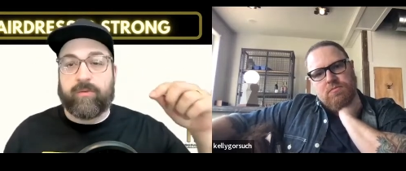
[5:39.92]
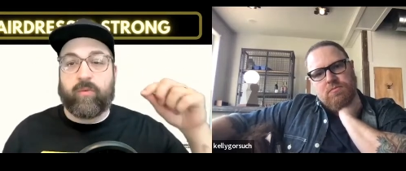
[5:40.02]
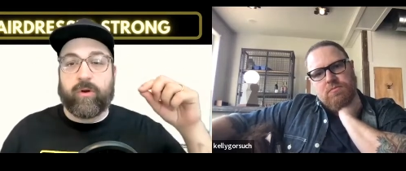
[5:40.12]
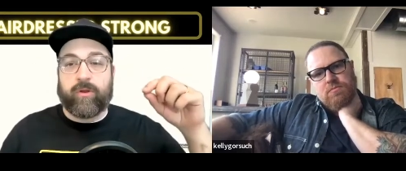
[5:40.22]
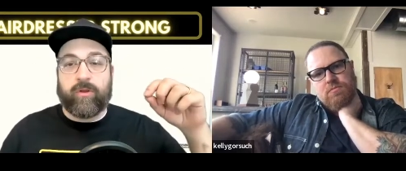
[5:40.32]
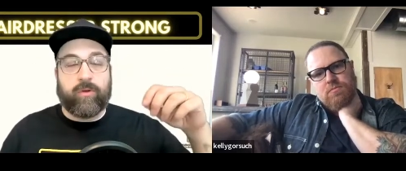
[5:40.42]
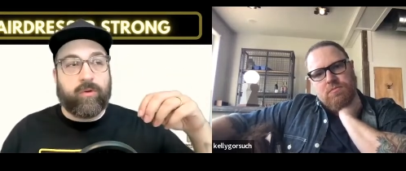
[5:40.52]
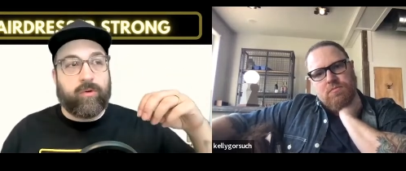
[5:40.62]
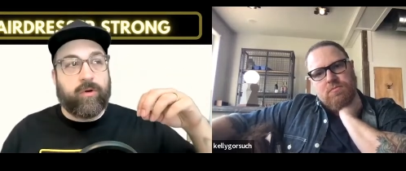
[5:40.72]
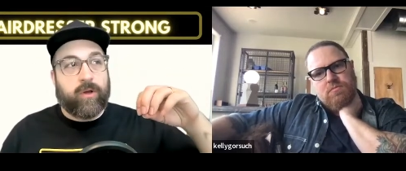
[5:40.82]
Speaker 1: Were
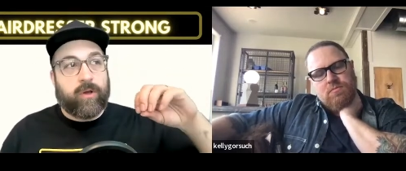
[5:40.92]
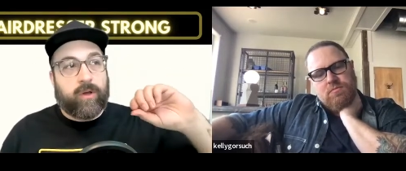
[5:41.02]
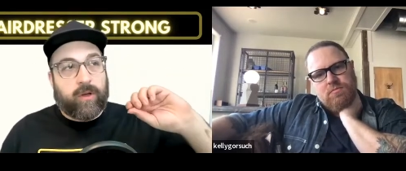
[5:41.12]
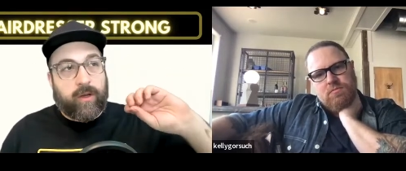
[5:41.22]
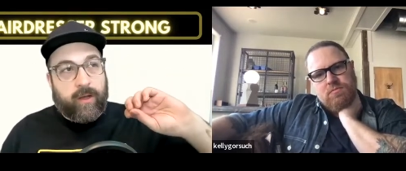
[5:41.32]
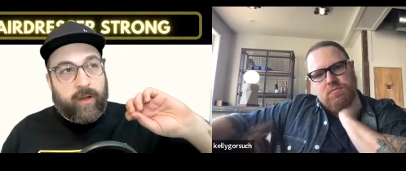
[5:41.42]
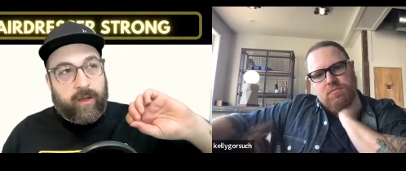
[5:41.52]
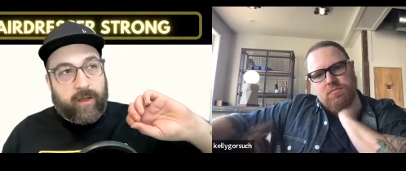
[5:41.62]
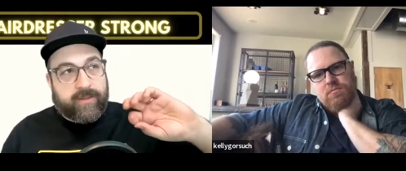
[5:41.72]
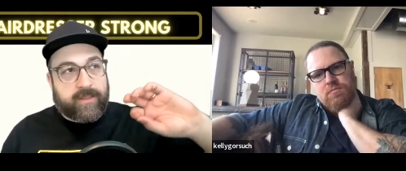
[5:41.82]
you uh,
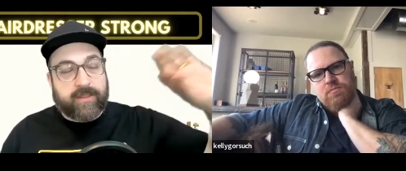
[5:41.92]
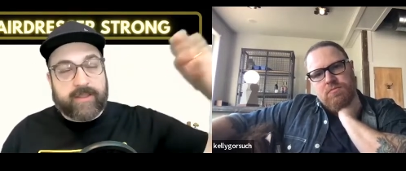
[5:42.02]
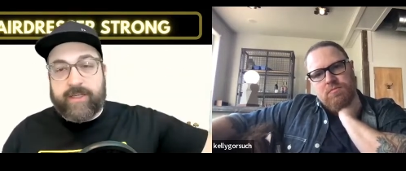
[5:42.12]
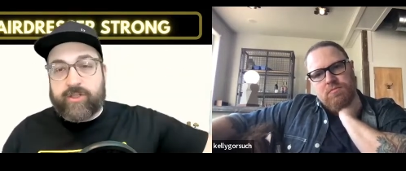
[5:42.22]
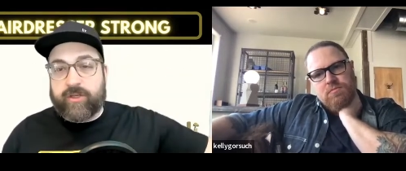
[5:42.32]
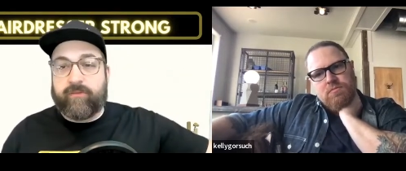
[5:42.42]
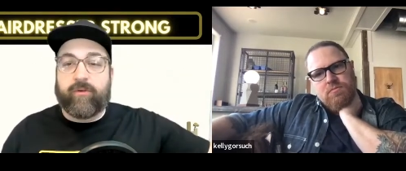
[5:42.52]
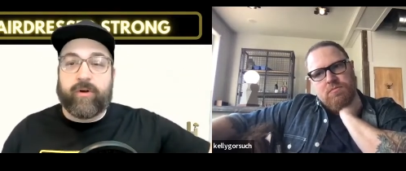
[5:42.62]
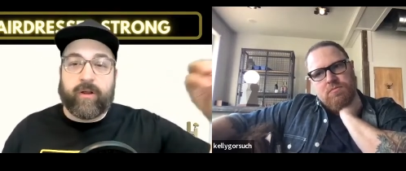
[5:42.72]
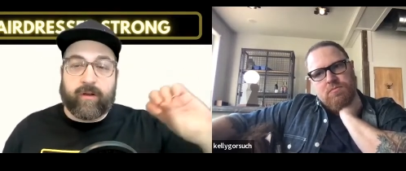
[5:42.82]
still teaching for
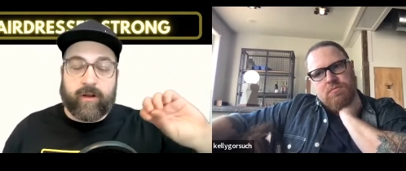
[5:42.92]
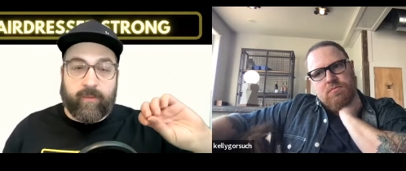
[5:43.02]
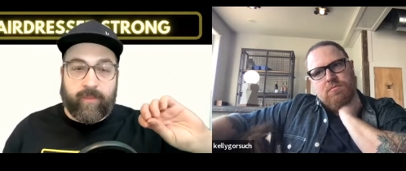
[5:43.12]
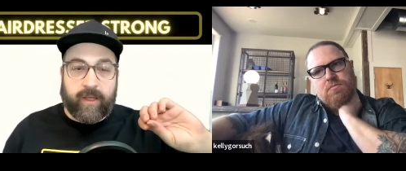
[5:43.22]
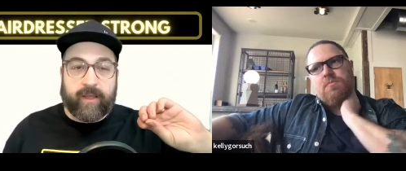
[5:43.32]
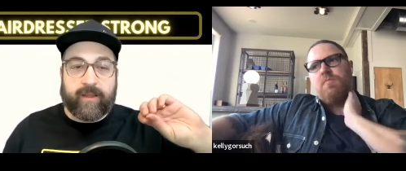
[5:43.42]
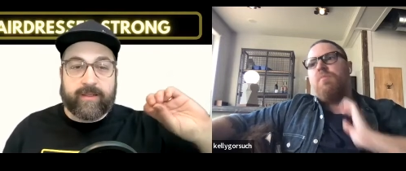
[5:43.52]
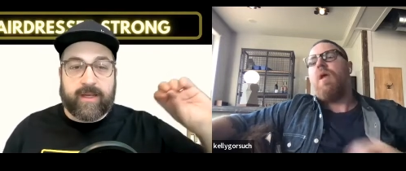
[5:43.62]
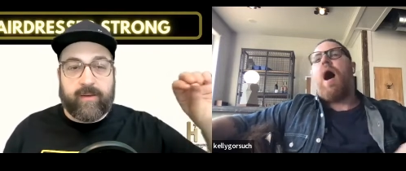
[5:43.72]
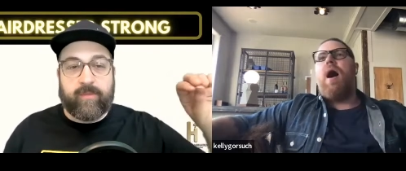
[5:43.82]
another company at that
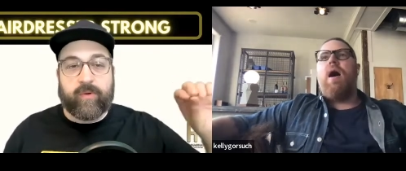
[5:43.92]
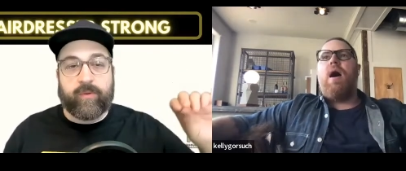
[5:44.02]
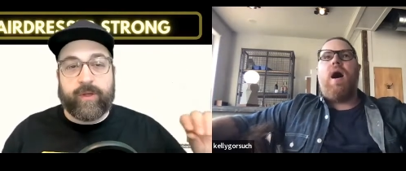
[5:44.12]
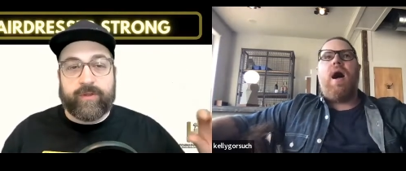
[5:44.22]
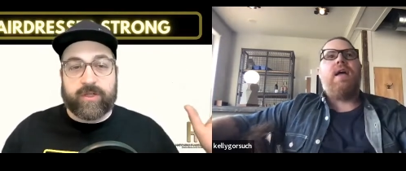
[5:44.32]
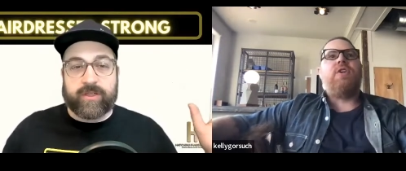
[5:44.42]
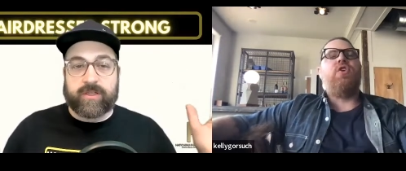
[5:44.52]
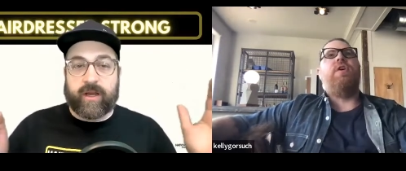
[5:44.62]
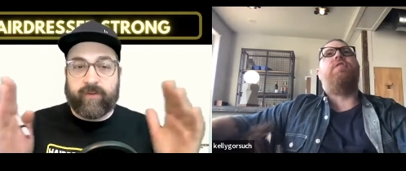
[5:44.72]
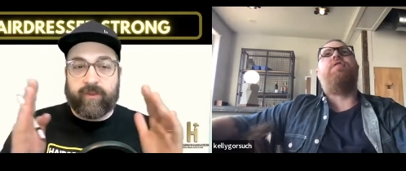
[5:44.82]
time, or were you just
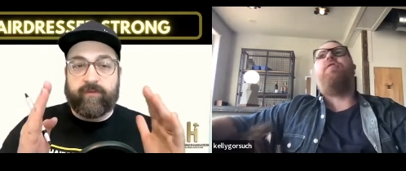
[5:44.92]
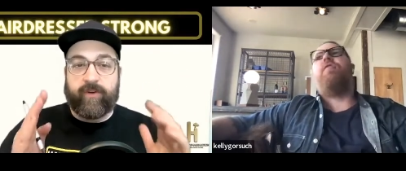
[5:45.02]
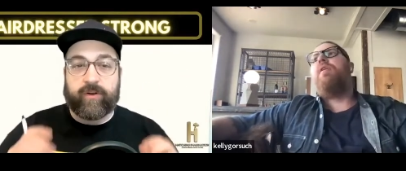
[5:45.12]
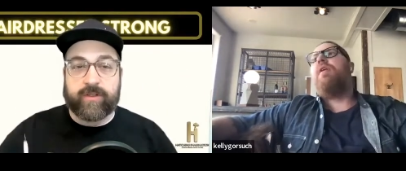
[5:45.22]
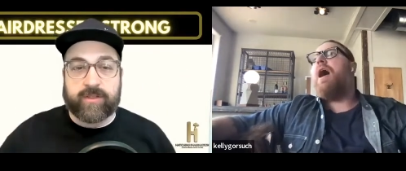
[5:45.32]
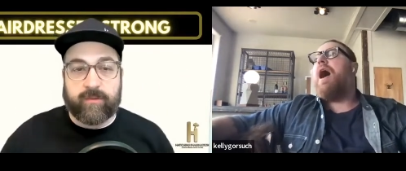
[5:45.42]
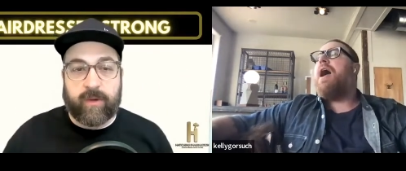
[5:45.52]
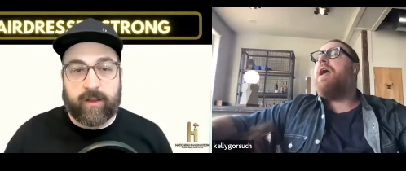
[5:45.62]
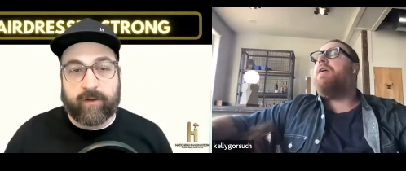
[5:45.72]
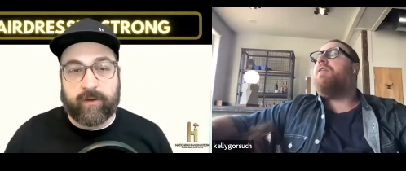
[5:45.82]
actually?
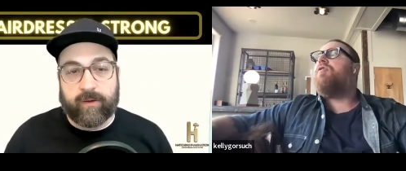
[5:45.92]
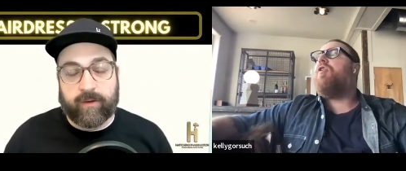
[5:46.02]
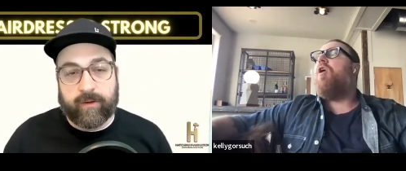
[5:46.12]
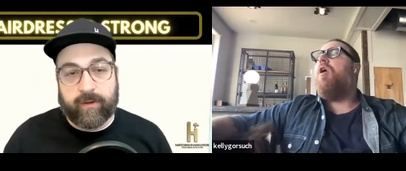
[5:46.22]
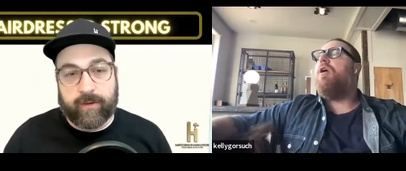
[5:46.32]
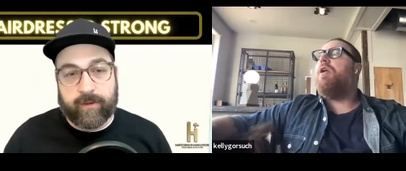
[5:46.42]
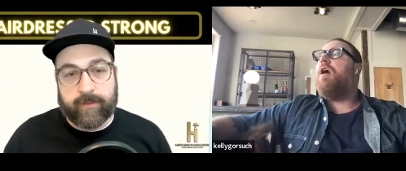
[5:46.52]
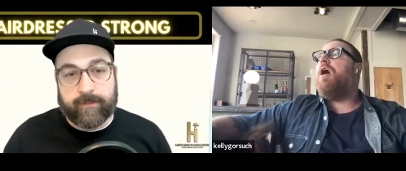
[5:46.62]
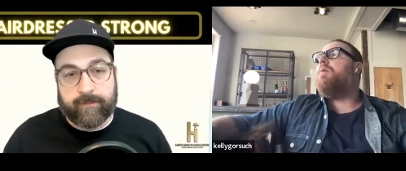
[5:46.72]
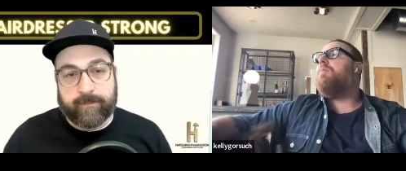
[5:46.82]
Speaker 2: I taught
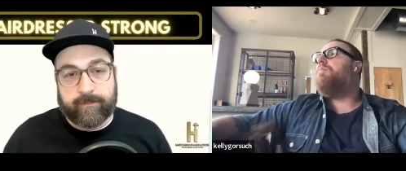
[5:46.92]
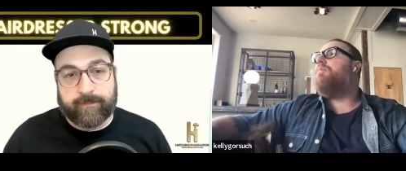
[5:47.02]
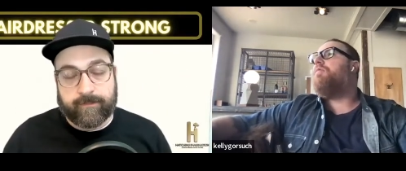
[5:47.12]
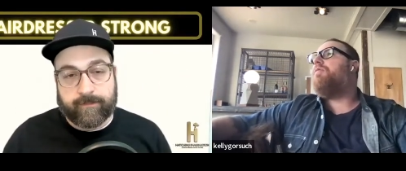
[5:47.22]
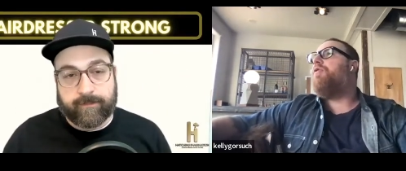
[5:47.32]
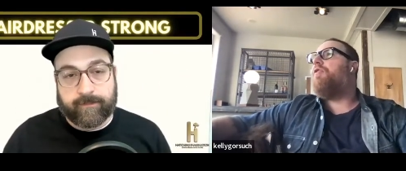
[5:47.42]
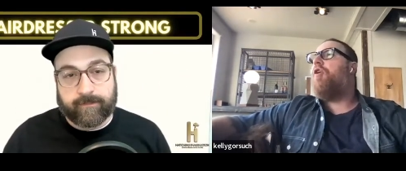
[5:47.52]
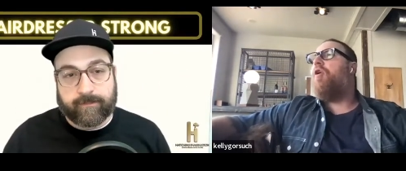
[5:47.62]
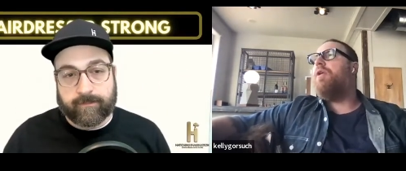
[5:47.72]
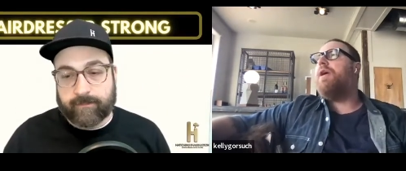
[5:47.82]
um, for
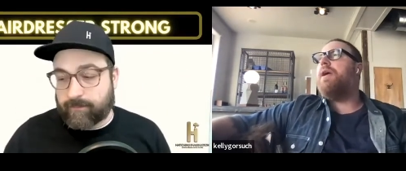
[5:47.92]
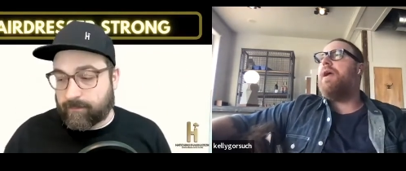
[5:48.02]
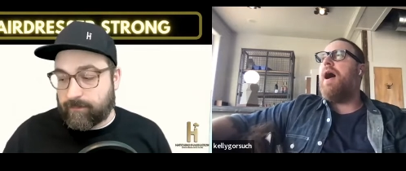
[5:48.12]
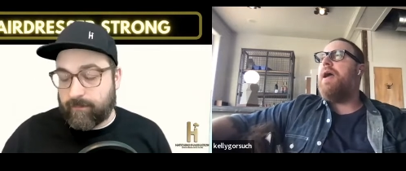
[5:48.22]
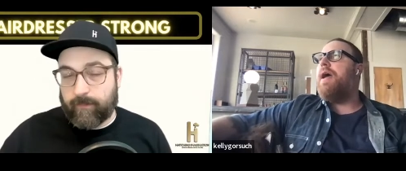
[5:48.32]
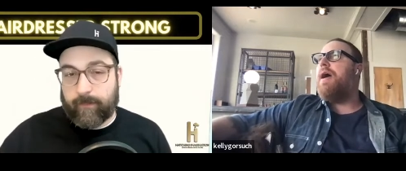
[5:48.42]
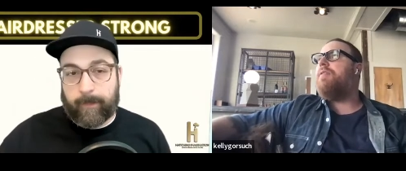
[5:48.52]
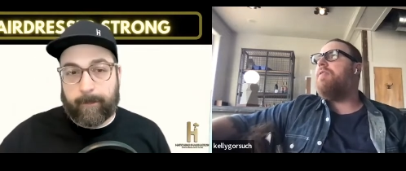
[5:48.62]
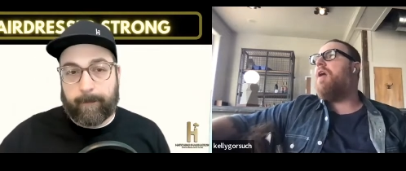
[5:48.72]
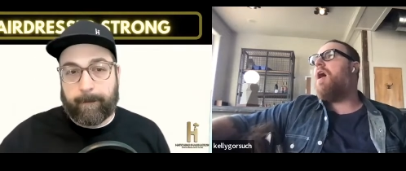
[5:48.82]
Toni and Guy at
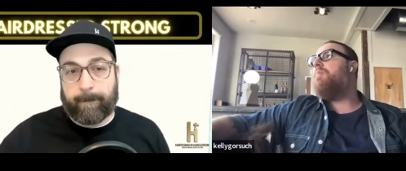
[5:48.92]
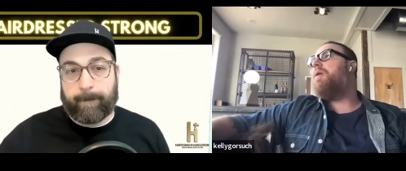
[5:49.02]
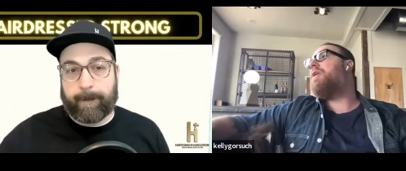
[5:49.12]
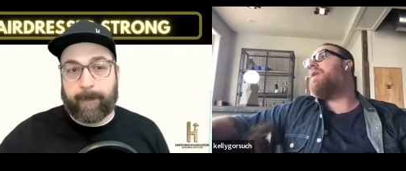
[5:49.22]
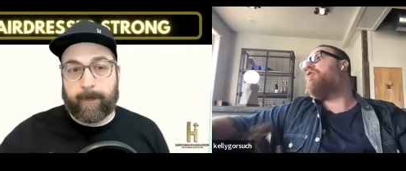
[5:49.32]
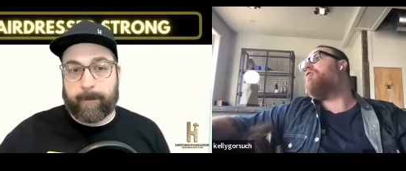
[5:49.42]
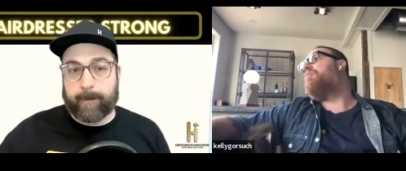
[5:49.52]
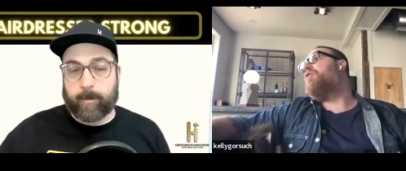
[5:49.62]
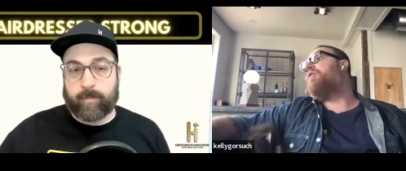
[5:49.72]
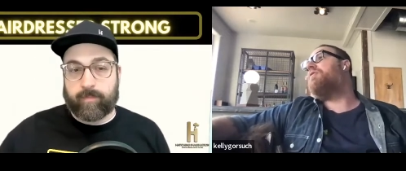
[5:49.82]
the time, and then I was
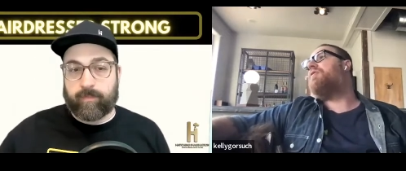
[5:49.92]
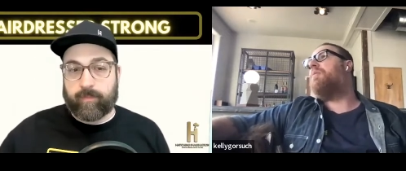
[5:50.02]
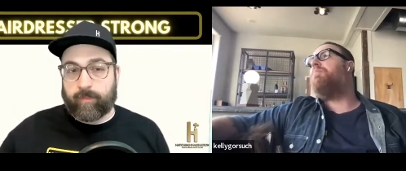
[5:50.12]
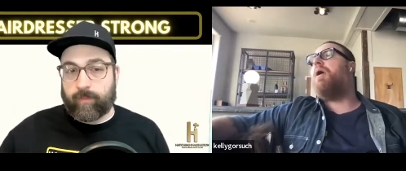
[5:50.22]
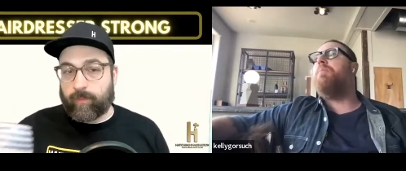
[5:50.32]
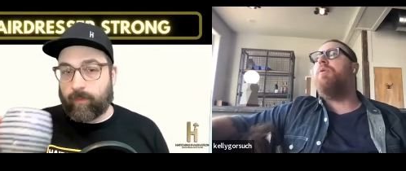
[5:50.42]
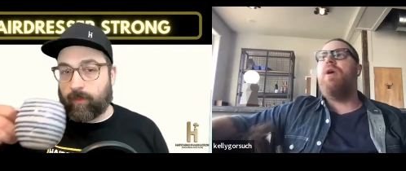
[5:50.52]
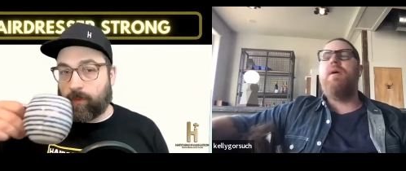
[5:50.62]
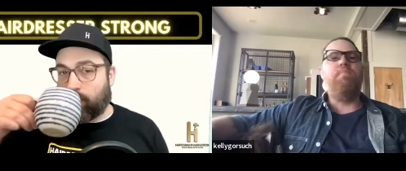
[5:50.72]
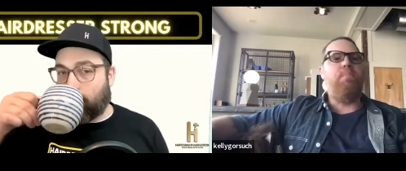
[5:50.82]
moving to
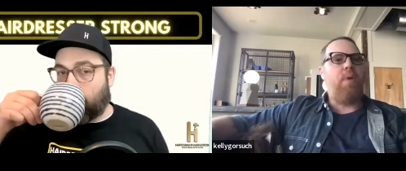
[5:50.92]
Bumble and